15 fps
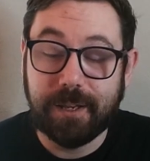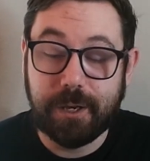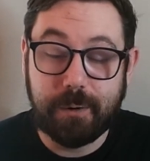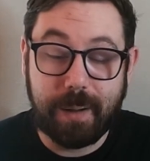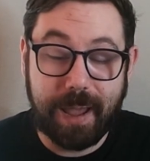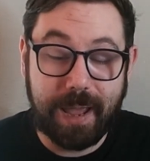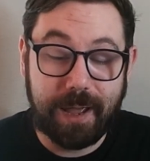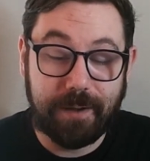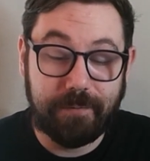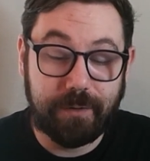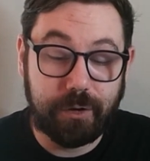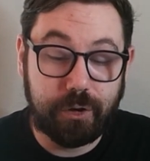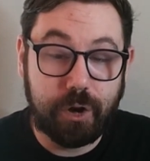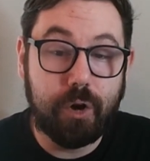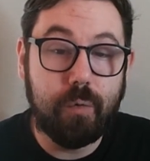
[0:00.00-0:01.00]
You
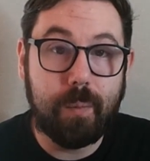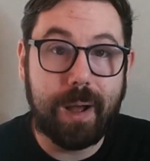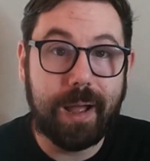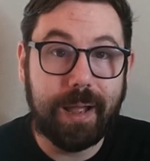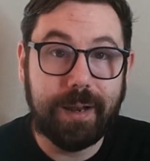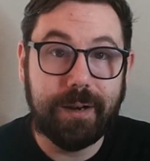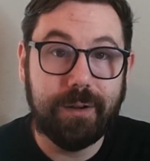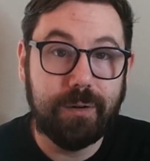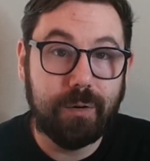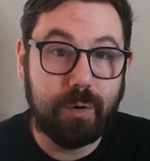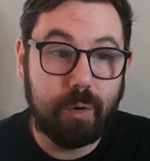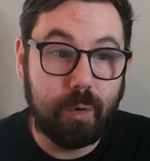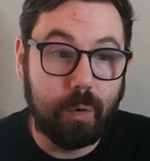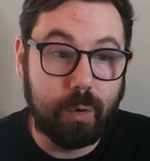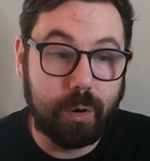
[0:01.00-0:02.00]
have go wide
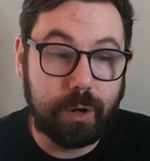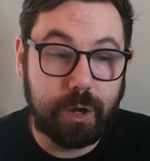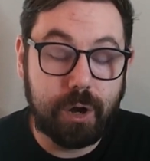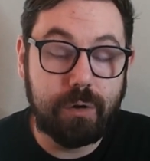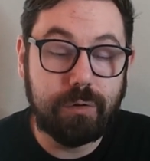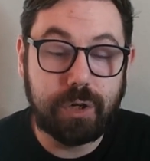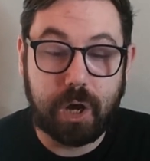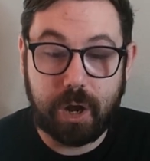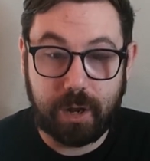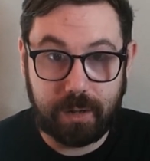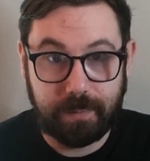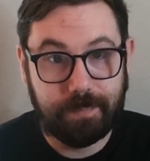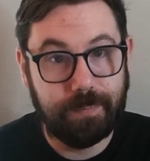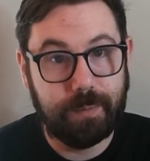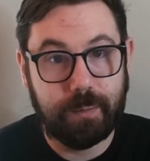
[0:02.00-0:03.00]
or go
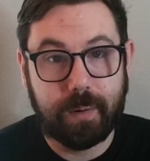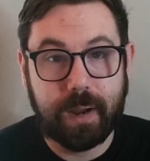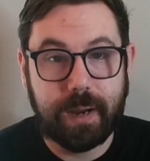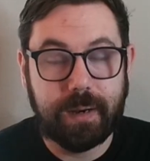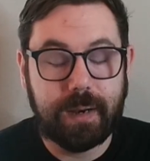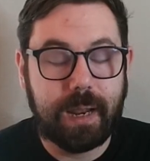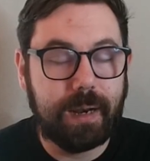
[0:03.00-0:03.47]
tall, right?